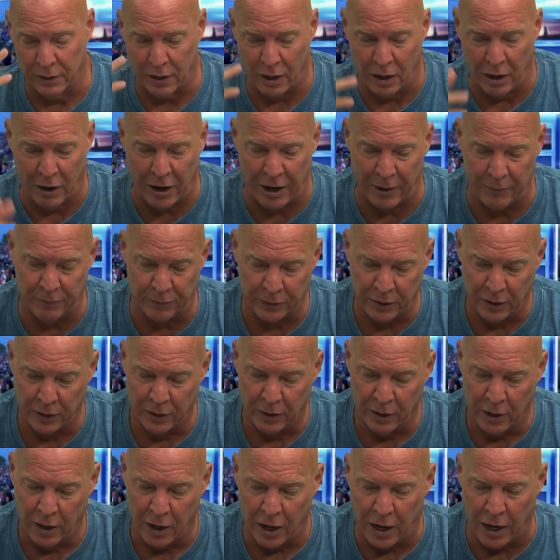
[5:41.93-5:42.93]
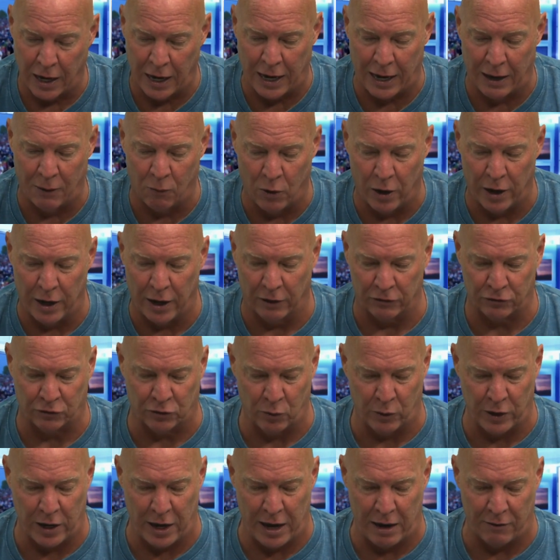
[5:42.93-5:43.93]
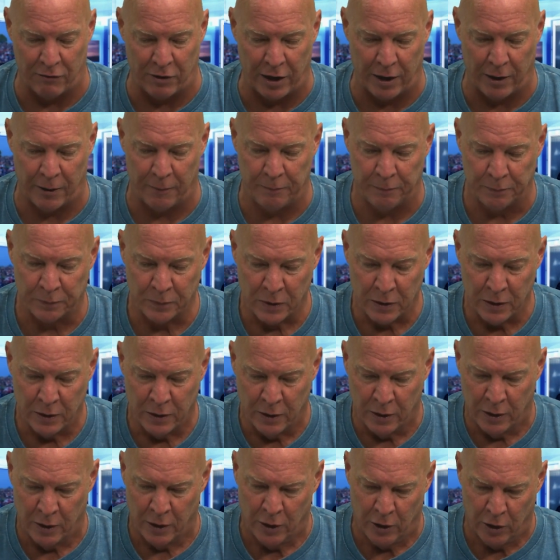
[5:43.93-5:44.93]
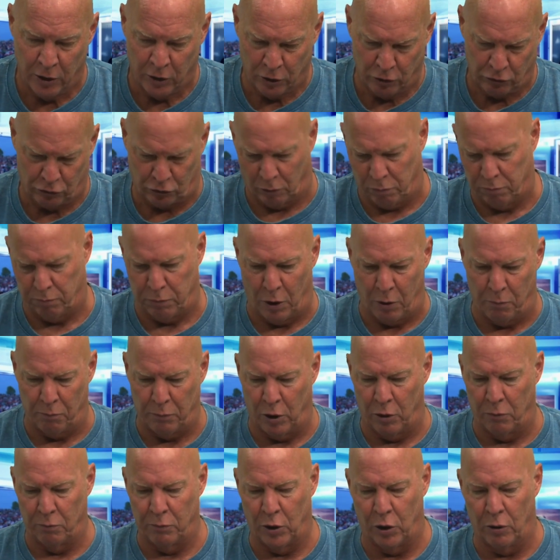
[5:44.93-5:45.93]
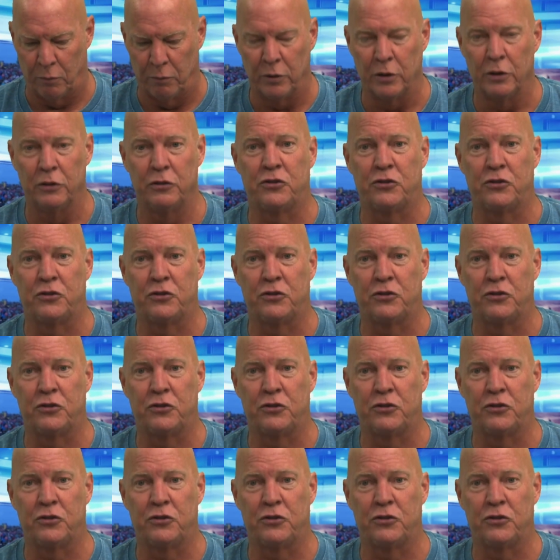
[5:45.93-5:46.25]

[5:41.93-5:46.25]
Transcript: All right. Uh, what else do we have here? Boom, boom, boom, boom.